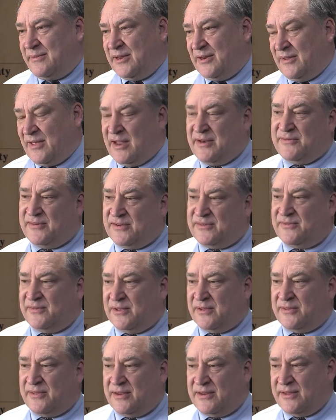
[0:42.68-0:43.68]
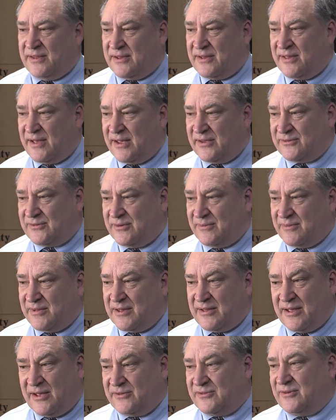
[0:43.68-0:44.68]
a lot of us feel that in the classroom
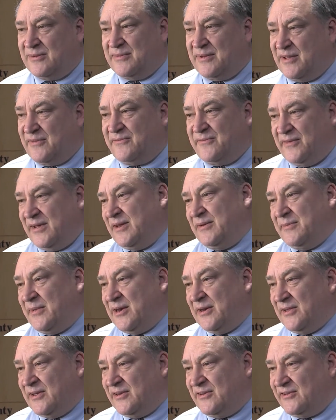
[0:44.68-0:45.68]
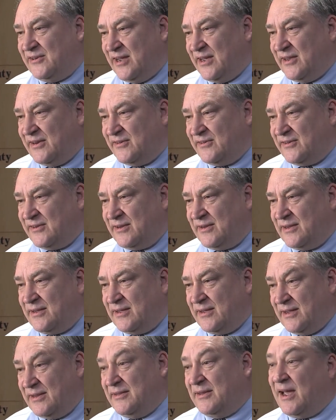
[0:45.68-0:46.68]
got fundamentally changed
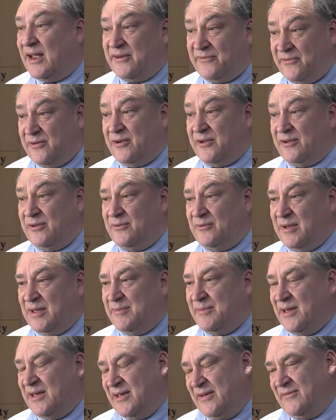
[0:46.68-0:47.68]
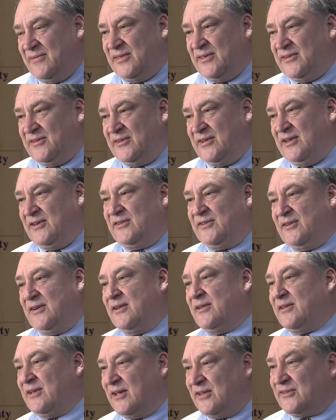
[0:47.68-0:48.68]
in not a very good way by having this teach to
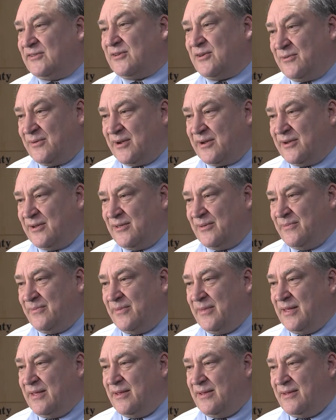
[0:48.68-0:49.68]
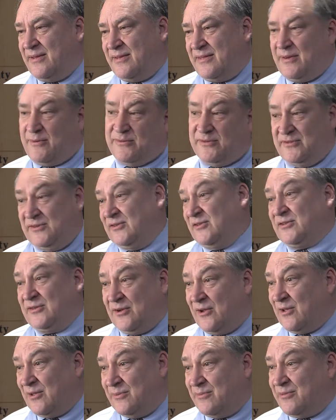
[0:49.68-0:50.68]
the test curriculum that was
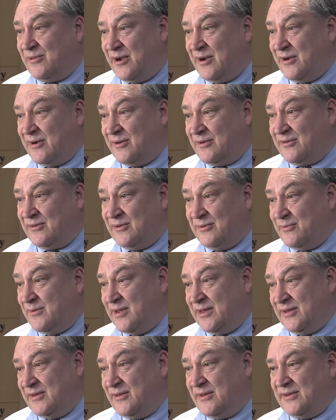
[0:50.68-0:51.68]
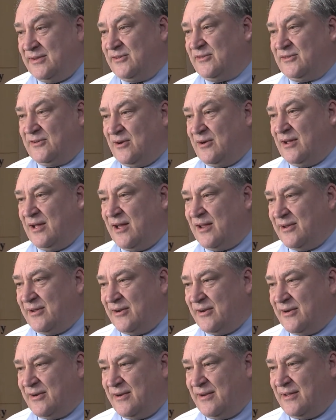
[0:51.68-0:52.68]
installed prior to when Starr got
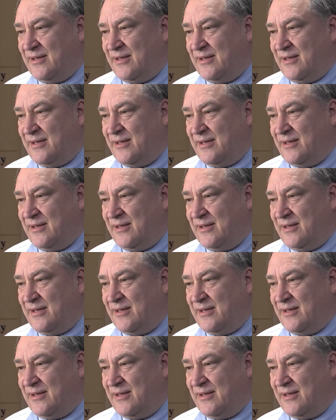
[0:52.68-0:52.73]
here.